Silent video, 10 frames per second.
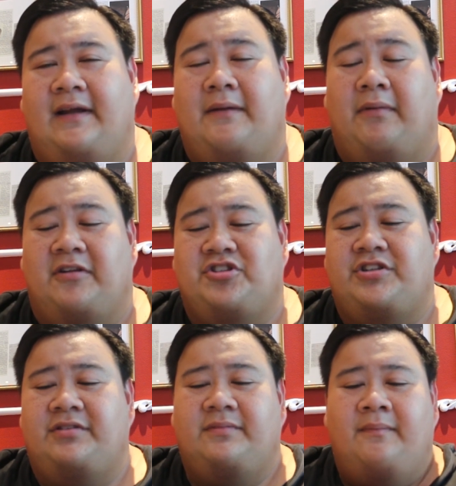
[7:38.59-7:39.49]

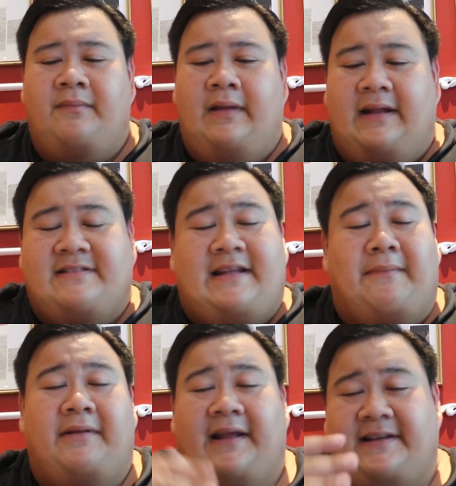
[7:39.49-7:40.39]
emulsion. It
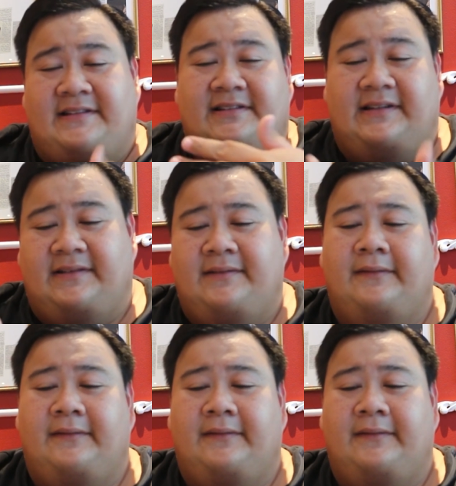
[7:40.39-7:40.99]
stabilizes it.